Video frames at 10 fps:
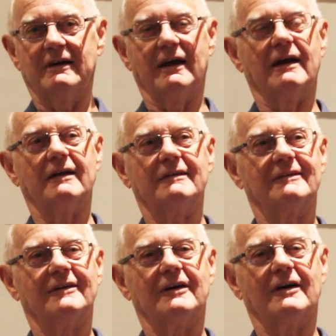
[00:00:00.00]
And
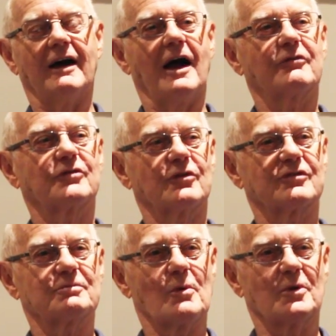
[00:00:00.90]
after
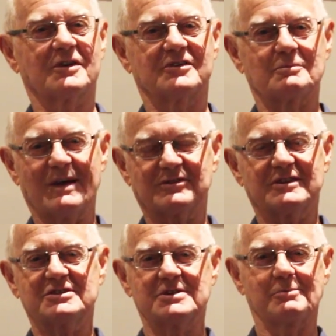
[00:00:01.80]
this morning's
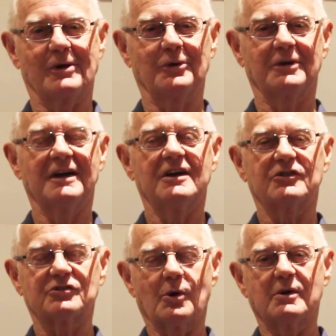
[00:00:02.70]
message about
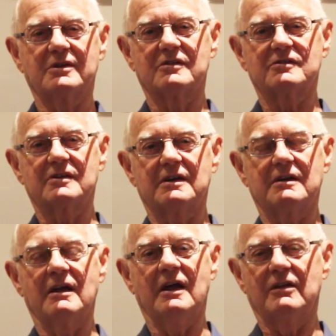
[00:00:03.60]
sowing the
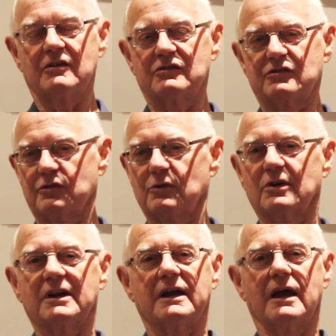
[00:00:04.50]
seed, this
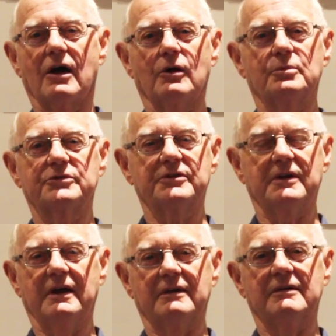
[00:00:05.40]
certainly helps
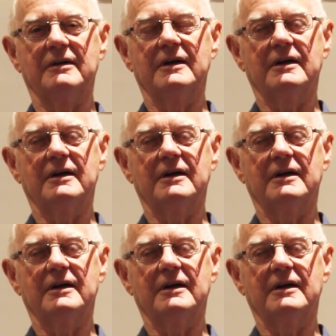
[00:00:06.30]
in